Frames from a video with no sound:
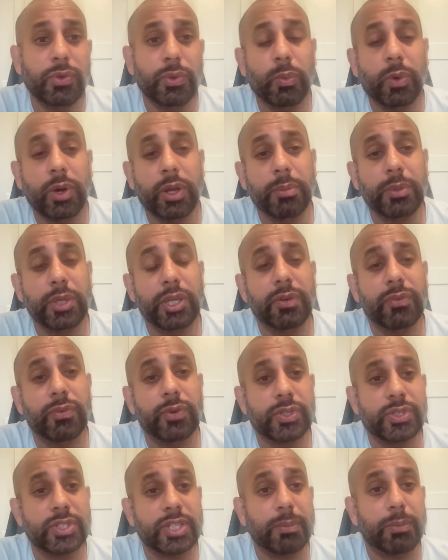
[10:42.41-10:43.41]
you want to be, for
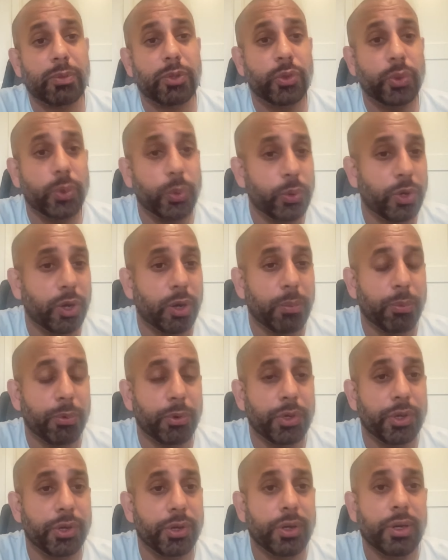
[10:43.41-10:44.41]
example, a node
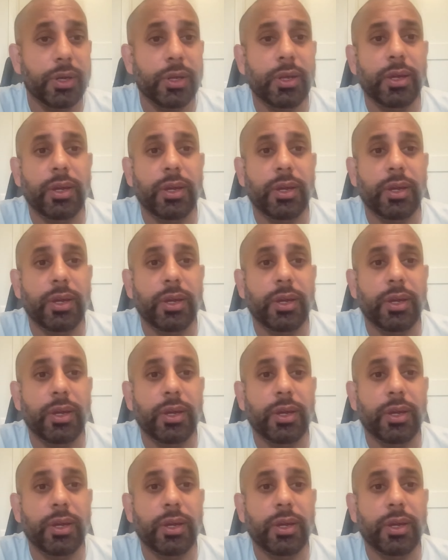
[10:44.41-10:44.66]
operator.